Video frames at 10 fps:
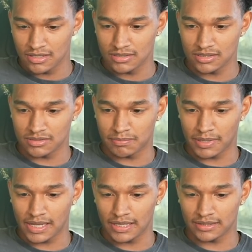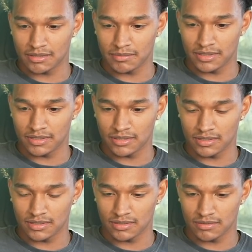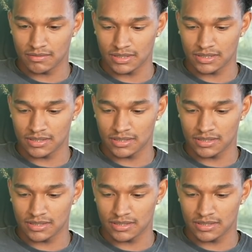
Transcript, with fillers: She's a bang dummy. What?